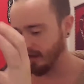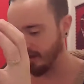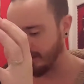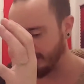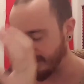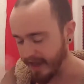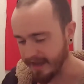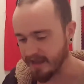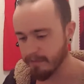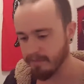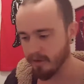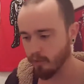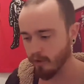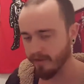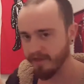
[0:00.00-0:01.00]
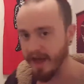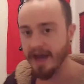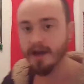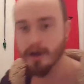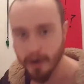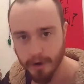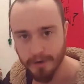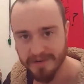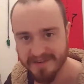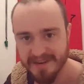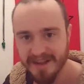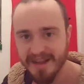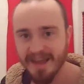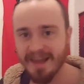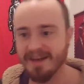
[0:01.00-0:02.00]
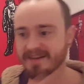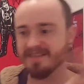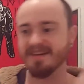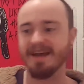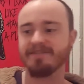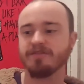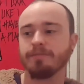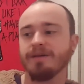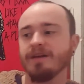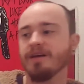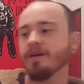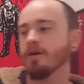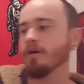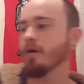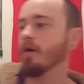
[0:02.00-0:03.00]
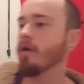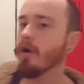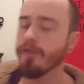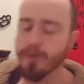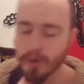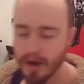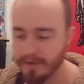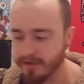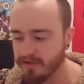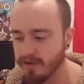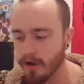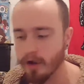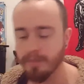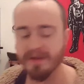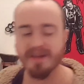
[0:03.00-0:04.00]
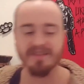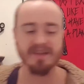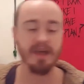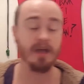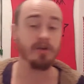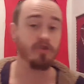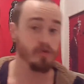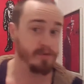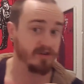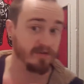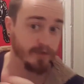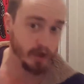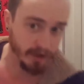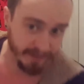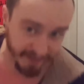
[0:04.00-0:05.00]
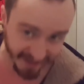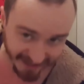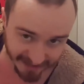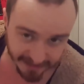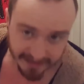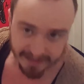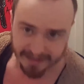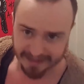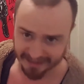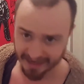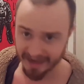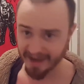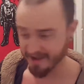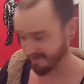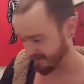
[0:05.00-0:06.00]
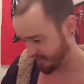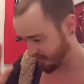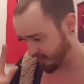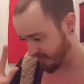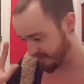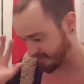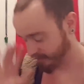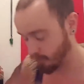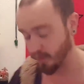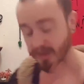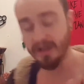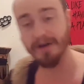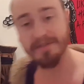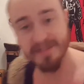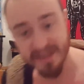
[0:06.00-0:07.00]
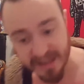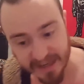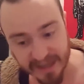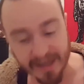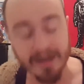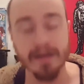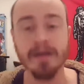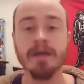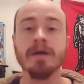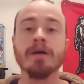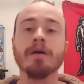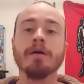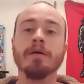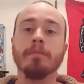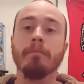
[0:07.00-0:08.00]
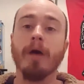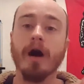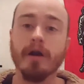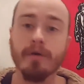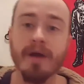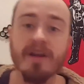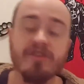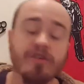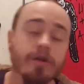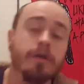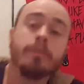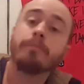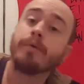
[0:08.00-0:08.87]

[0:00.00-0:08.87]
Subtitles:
and that can be where that goes. And it doesn't have to be all throughout the show because, again, too much of a good thing. Guys, we love seeing it. Moderation.